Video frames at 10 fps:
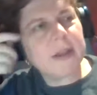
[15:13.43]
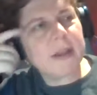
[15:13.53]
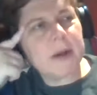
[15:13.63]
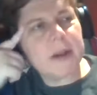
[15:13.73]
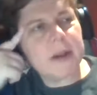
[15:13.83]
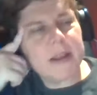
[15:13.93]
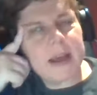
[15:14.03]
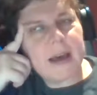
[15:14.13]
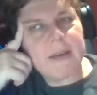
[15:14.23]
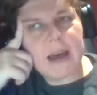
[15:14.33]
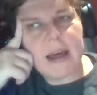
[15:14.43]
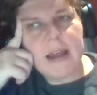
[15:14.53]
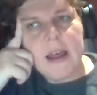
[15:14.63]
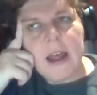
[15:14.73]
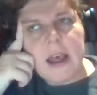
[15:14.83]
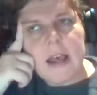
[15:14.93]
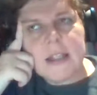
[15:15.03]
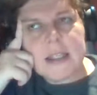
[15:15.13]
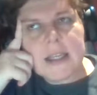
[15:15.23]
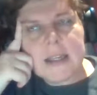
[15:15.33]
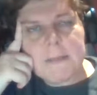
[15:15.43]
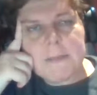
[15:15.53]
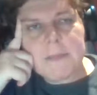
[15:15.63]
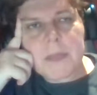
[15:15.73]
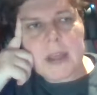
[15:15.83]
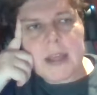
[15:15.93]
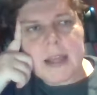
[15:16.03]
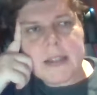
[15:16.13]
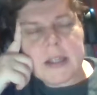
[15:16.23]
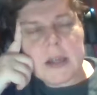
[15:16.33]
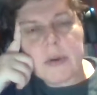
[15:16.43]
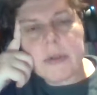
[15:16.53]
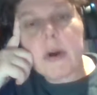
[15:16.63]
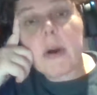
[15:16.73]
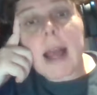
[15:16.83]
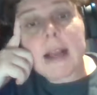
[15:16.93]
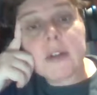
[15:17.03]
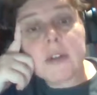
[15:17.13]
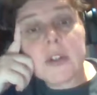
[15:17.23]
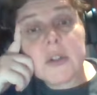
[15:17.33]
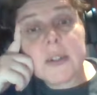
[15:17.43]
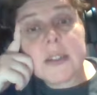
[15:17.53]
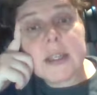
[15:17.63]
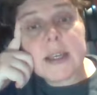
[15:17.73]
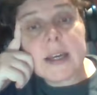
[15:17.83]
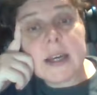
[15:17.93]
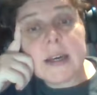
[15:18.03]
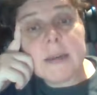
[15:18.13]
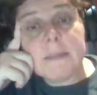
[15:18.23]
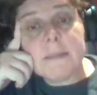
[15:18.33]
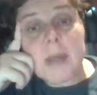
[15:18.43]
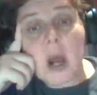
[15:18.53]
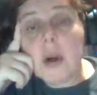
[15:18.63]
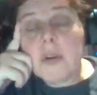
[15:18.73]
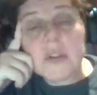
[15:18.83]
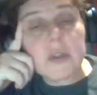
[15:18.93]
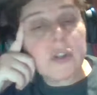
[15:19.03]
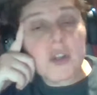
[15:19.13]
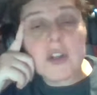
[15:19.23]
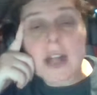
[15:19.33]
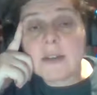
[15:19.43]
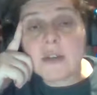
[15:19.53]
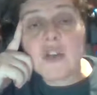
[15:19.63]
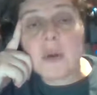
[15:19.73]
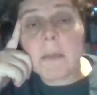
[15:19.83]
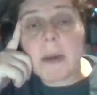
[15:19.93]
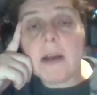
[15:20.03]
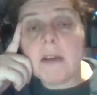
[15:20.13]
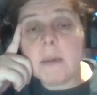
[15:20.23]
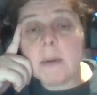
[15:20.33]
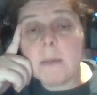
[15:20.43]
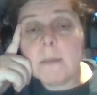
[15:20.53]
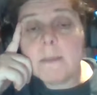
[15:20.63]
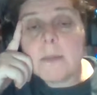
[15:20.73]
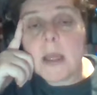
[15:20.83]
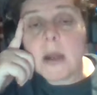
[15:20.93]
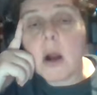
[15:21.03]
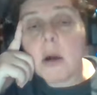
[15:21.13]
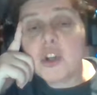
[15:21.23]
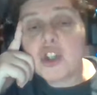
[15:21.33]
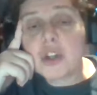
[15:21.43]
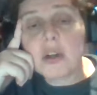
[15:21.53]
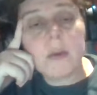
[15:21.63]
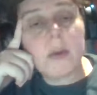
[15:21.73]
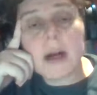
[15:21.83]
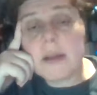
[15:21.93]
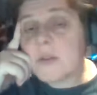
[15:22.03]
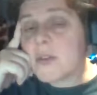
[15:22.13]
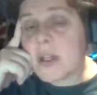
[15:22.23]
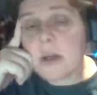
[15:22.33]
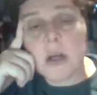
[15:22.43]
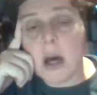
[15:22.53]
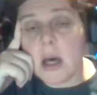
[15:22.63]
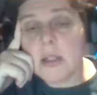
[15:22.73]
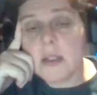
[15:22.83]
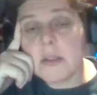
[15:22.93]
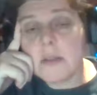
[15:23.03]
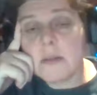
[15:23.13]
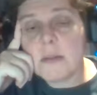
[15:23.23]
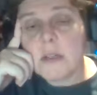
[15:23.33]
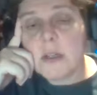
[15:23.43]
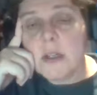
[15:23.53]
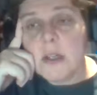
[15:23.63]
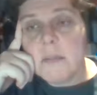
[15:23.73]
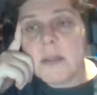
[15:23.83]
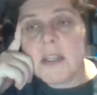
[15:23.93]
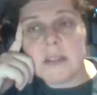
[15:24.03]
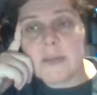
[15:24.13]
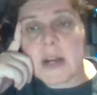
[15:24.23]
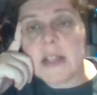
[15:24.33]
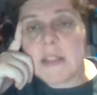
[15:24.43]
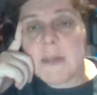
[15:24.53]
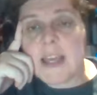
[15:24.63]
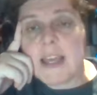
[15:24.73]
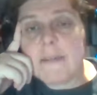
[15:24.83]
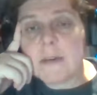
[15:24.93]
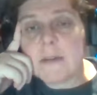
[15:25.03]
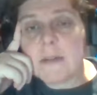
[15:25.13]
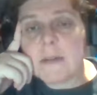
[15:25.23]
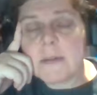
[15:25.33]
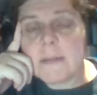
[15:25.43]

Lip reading: want to have that. It's like, yes, or there are actors who it's like there are certain actors who are bondable and are insurable, others that are not because of reckless behaviors.